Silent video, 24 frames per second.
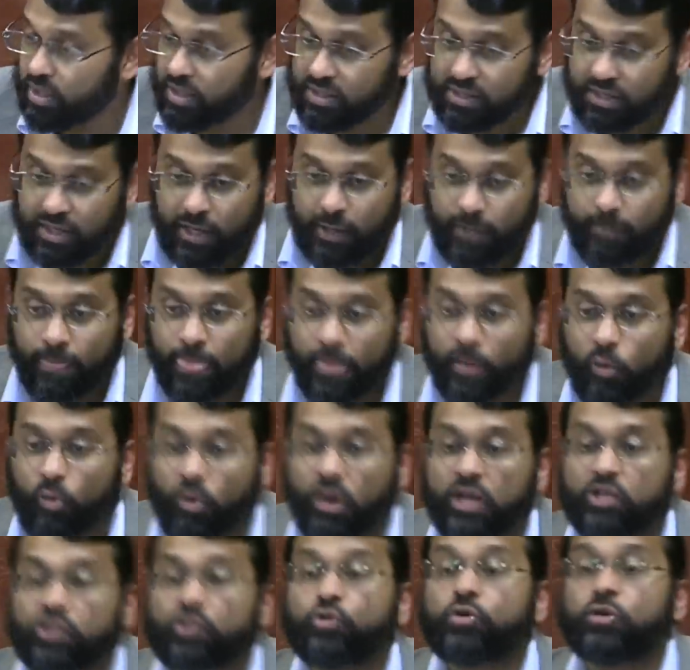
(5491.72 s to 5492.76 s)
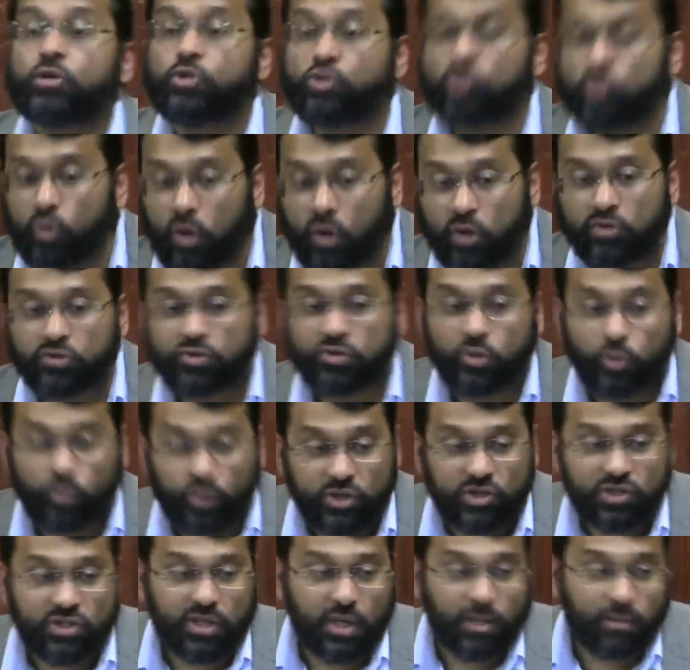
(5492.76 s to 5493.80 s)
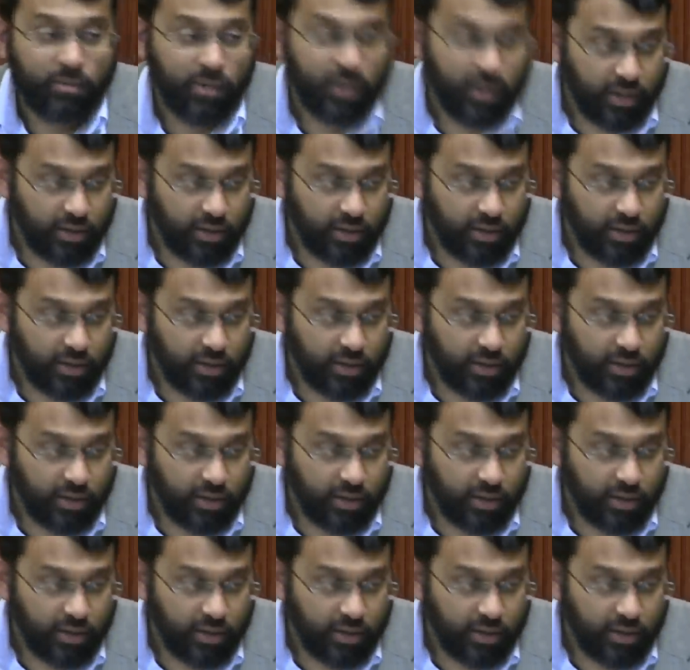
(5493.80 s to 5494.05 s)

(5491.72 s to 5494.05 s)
day, why shouldn't you also wish them,